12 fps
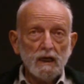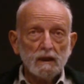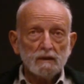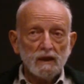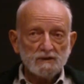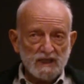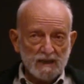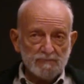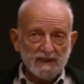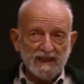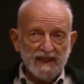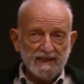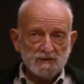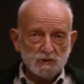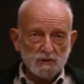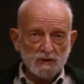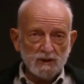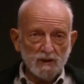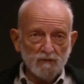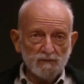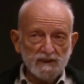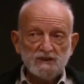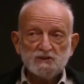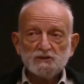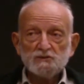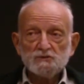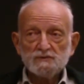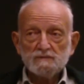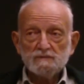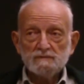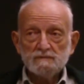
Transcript: application of leeches.